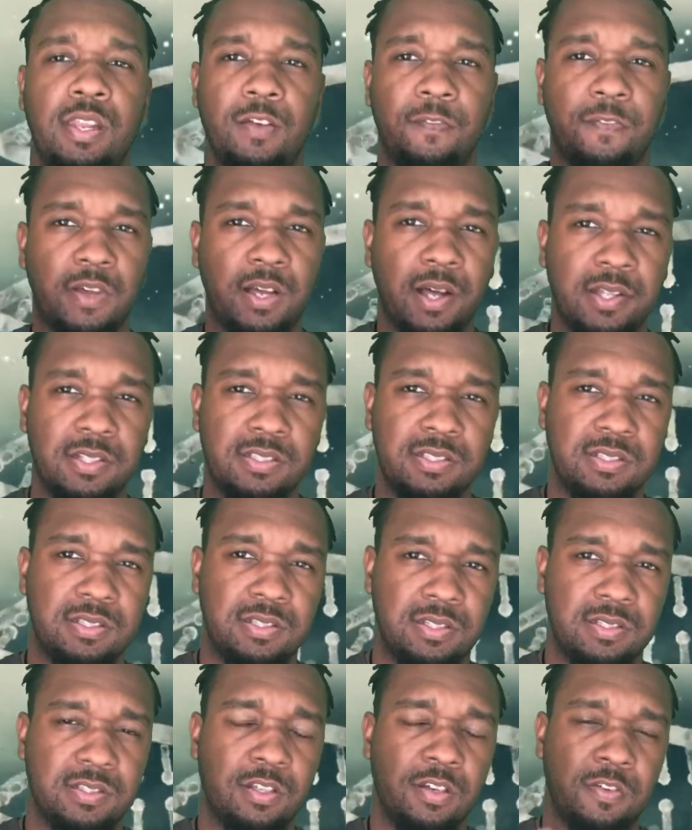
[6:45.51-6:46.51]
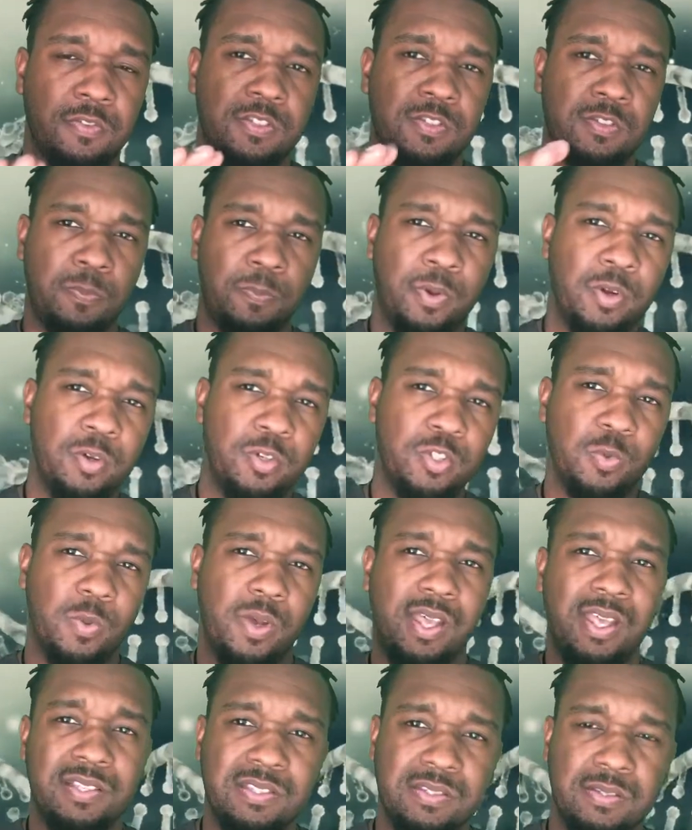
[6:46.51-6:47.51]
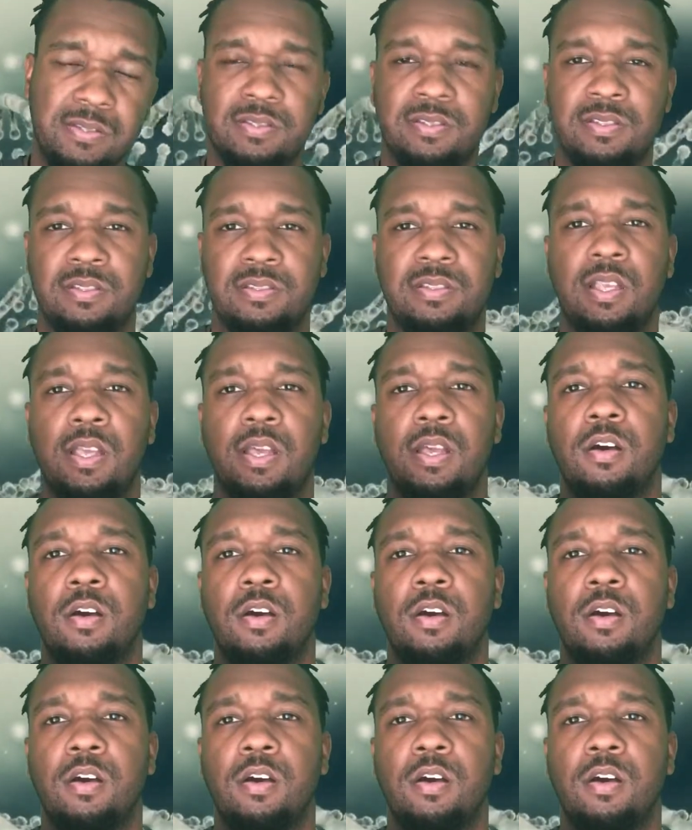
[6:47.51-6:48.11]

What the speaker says: of consciousness, of spiritual essences,